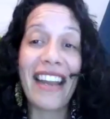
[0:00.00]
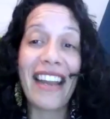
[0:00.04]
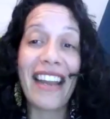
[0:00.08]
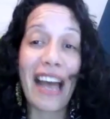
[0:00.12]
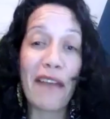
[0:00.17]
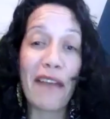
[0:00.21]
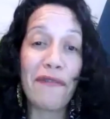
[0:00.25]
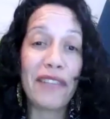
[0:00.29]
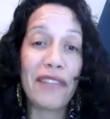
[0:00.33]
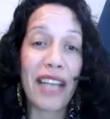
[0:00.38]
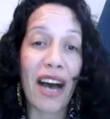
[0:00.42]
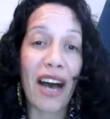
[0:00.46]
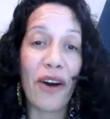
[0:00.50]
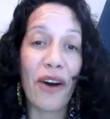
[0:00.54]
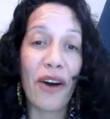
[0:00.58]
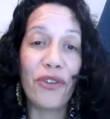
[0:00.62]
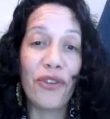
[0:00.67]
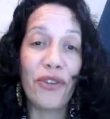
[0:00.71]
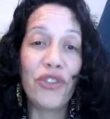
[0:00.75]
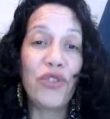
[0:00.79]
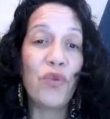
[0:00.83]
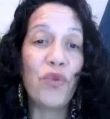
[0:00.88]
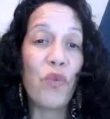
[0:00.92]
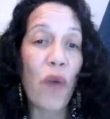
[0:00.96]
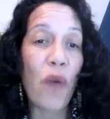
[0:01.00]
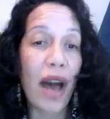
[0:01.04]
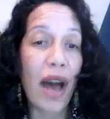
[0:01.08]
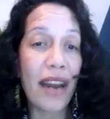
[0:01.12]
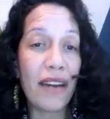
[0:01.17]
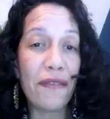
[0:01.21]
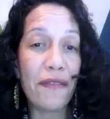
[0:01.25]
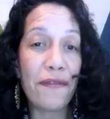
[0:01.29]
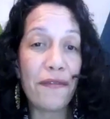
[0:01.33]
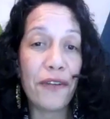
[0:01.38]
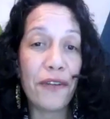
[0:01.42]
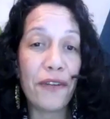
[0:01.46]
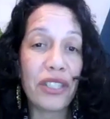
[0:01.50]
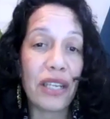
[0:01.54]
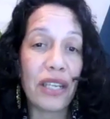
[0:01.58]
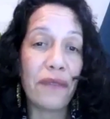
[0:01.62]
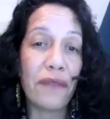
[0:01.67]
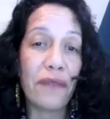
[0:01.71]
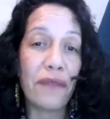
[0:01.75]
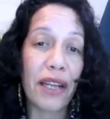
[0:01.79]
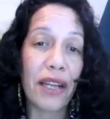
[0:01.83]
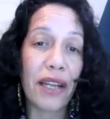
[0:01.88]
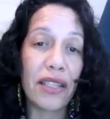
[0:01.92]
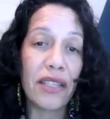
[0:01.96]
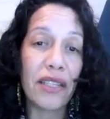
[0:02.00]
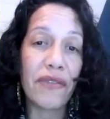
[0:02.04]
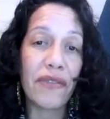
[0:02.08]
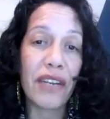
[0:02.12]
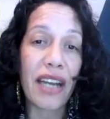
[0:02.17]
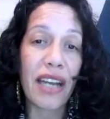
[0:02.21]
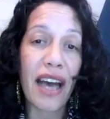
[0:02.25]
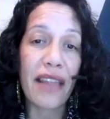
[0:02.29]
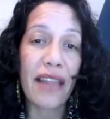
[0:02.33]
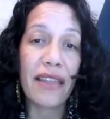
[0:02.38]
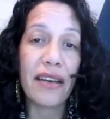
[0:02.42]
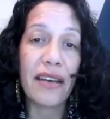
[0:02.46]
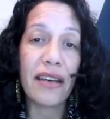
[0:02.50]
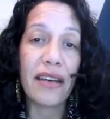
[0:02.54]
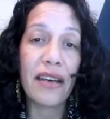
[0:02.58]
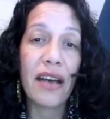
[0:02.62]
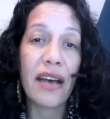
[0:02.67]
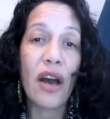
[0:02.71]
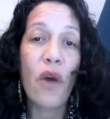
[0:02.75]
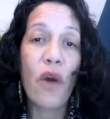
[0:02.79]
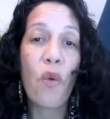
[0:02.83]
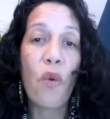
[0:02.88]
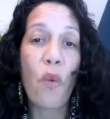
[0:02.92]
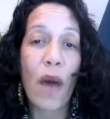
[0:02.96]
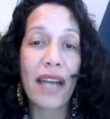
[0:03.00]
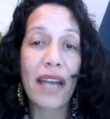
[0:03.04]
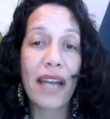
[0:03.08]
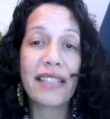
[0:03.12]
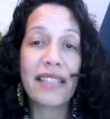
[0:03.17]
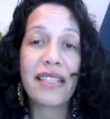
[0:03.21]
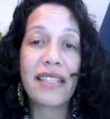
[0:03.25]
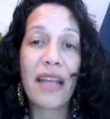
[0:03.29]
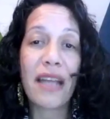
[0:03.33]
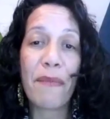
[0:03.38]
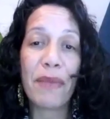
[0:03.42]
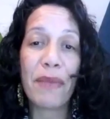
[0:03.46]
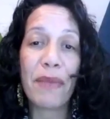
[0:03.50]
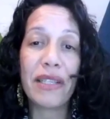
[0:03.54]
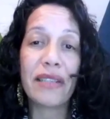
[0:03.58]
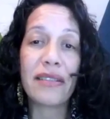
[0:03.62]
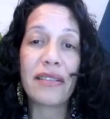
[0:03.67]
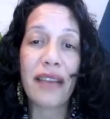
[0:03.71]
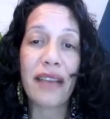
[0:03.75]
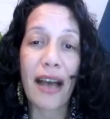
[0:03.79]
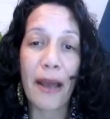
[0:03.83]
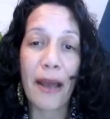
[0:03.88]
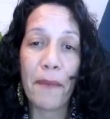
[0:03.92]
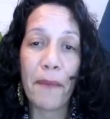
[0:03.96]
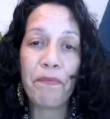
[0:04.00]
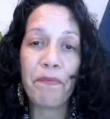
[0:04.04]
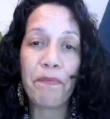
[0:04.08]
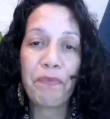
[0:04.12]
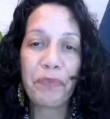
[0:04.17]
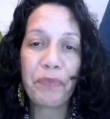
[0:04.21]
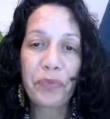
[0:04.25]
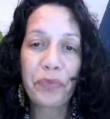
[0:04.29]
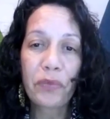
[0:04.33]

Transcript: life down to one foot in front of another, one step at a time,